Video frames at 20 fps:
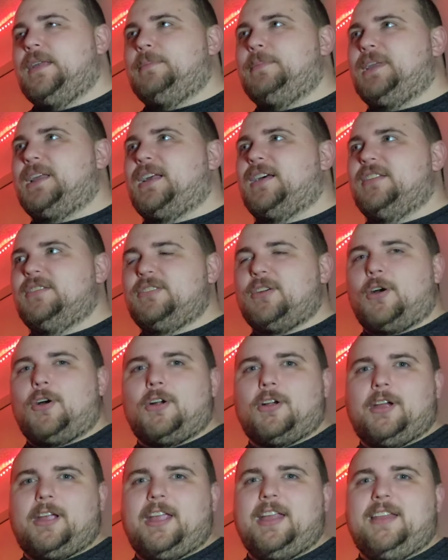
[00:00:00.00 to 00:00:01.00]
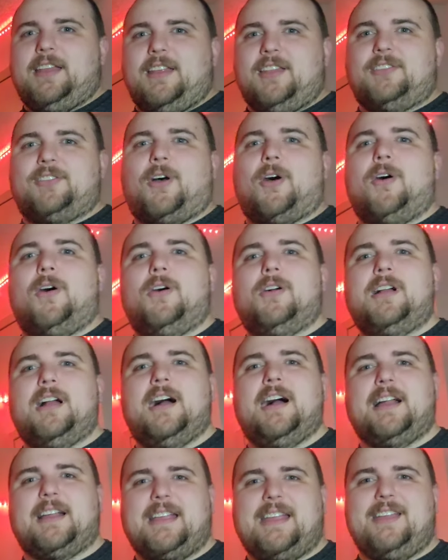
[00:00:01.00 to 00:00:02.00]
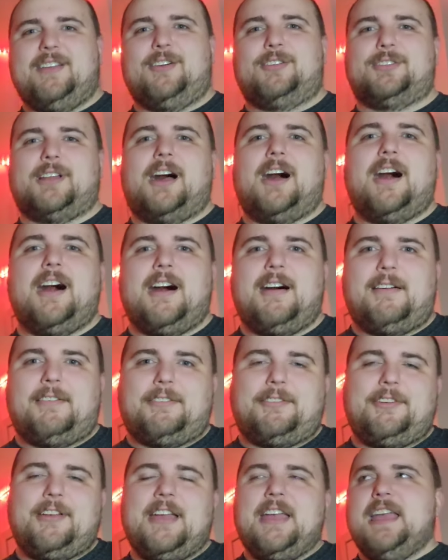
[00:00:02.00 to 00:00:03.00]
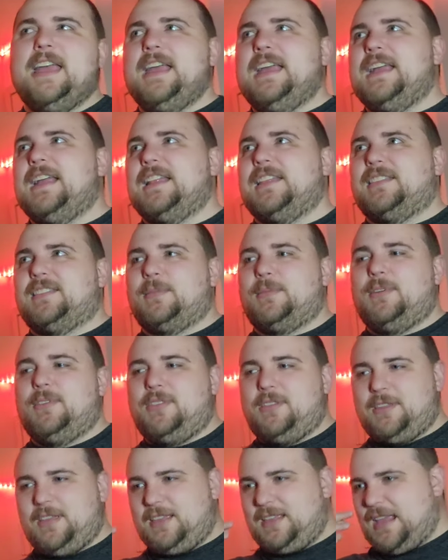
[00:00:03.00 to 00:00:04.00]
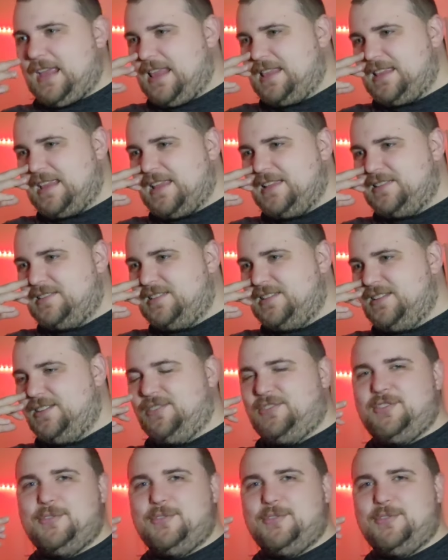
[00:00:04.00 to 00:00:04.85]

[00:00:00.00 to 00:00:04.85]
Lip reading: because the Harkonnens all got killed off, and some of the and didn't